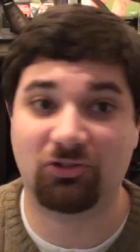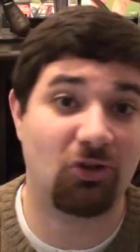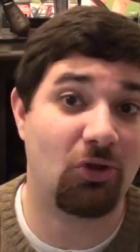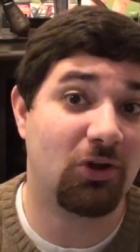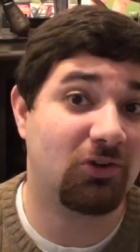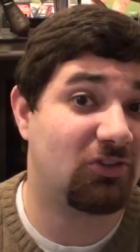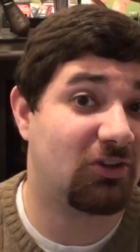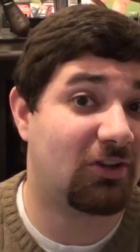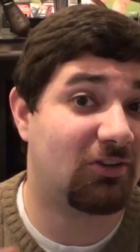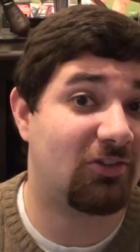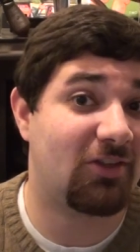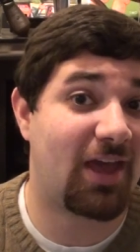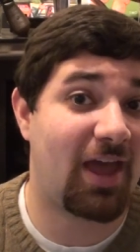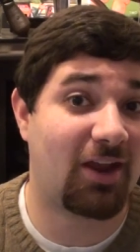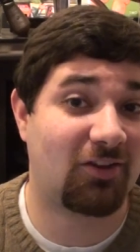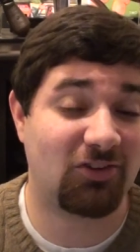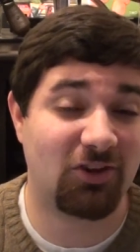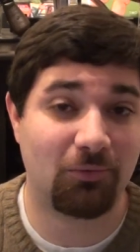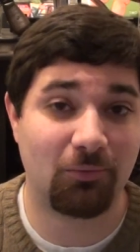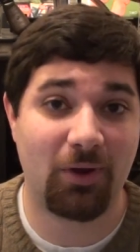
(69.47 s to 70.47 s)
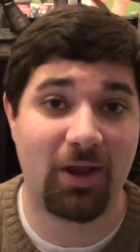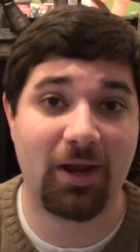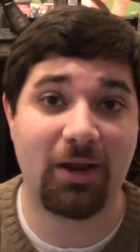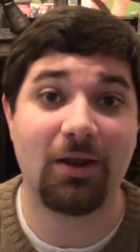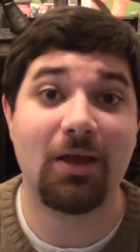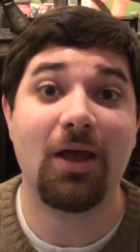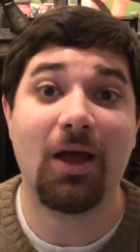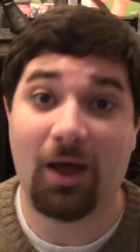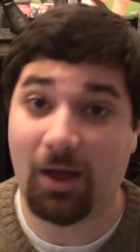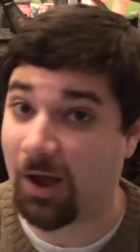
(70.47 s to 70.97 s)
As long as he does the accent
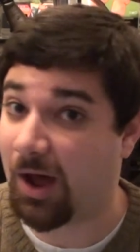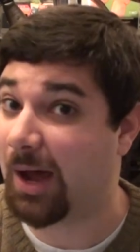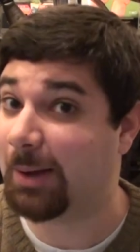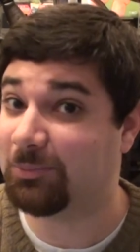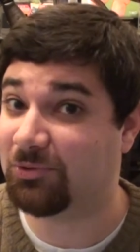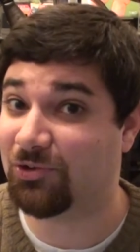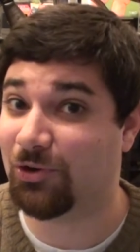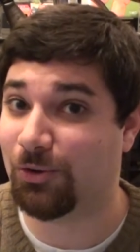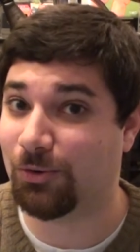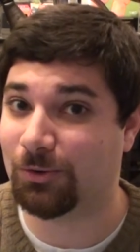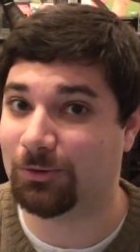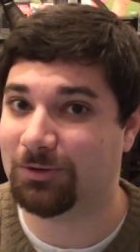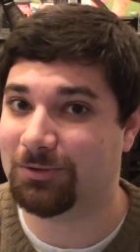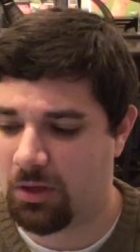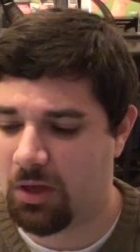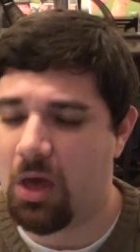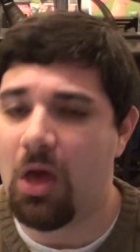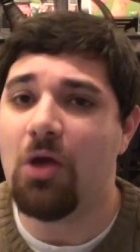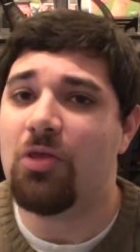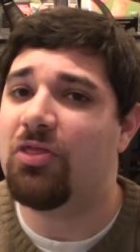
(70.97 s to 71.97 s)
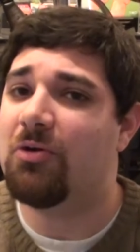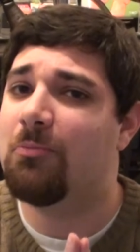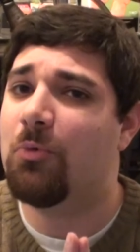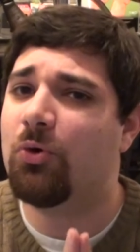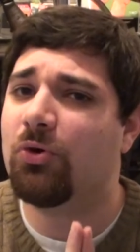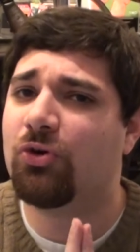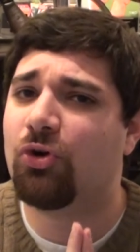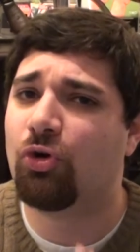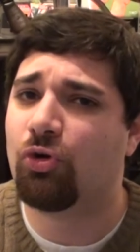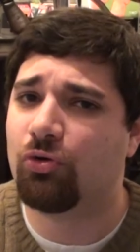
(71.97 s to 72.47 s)
right, I'm sold. The
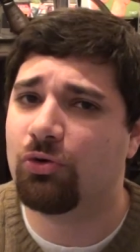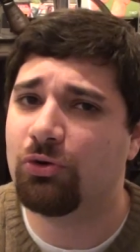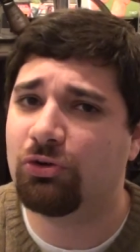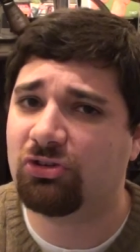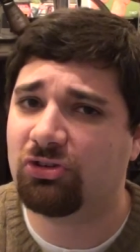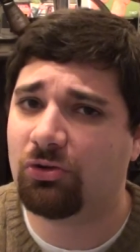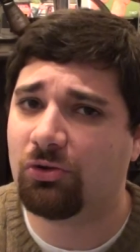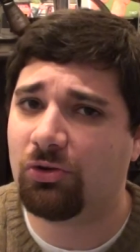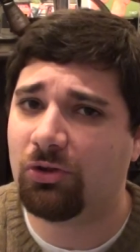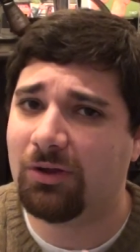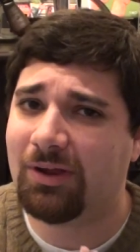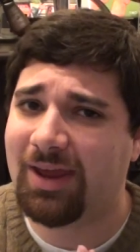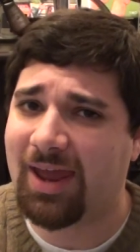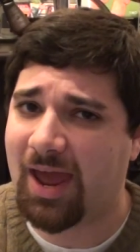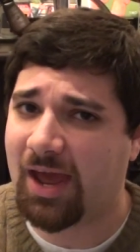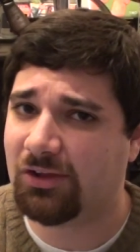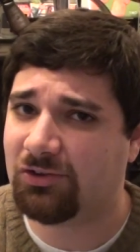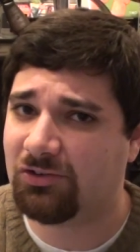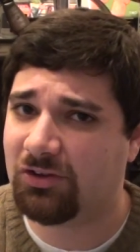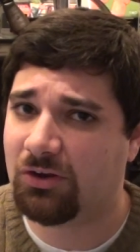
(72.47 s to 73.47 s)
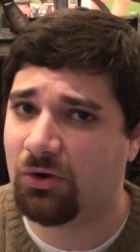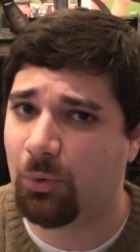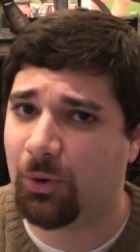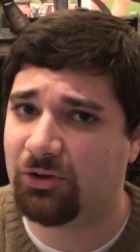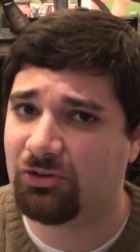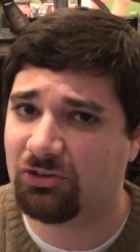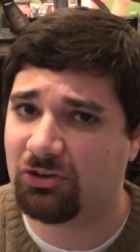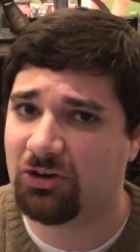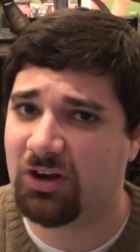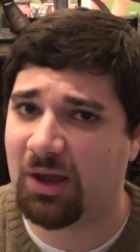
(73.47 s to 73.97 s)
more crucial casting
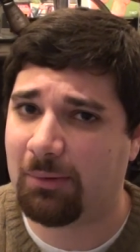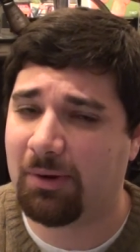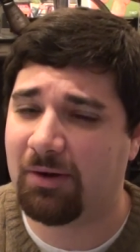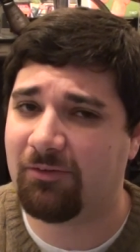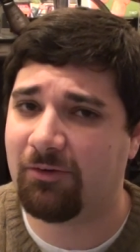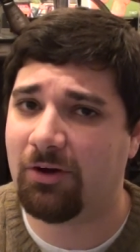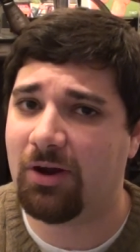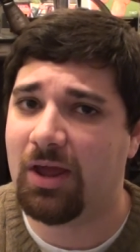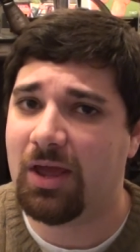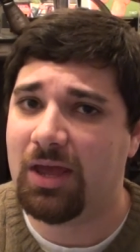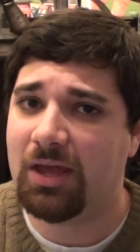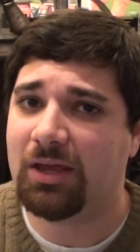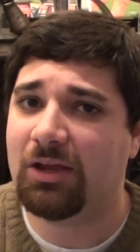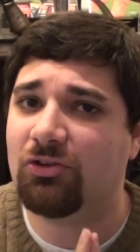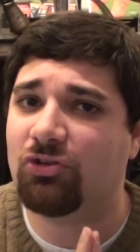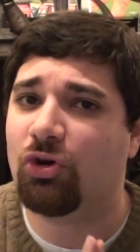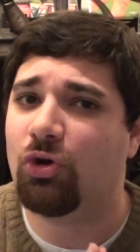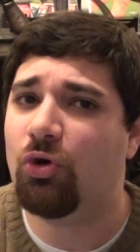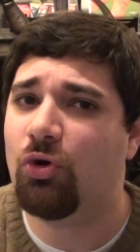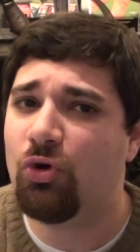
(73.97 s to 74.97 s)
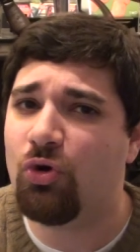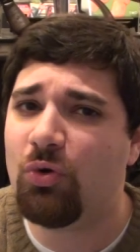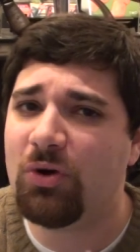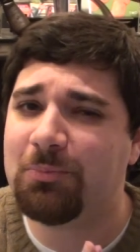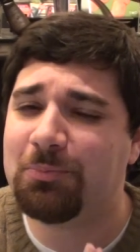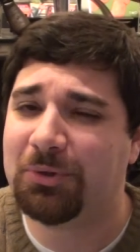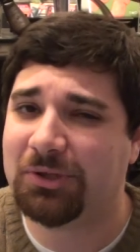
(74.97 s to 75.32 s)
question, however, is who would